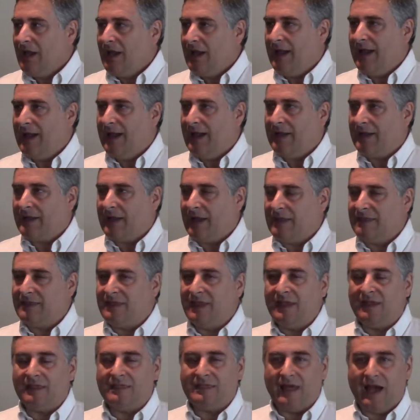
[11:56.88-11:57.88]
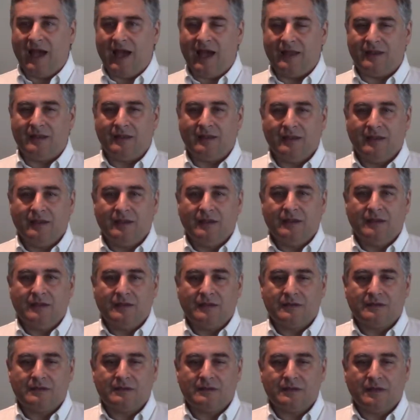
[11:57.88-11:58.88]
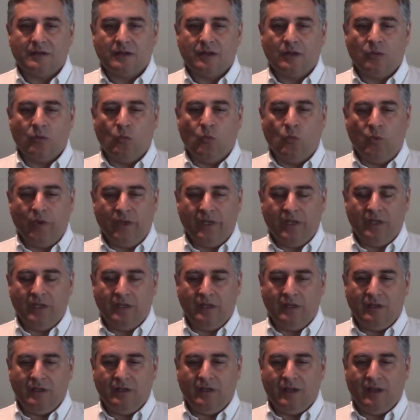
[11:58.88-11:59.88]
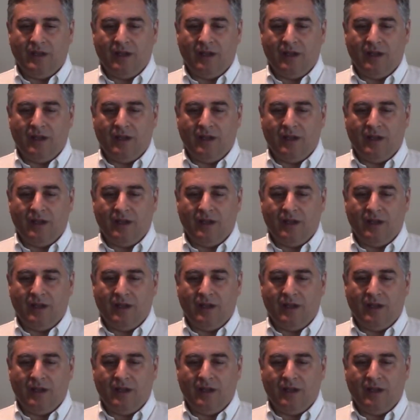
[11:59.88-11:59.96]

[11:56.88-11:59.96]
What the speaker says: And I think that we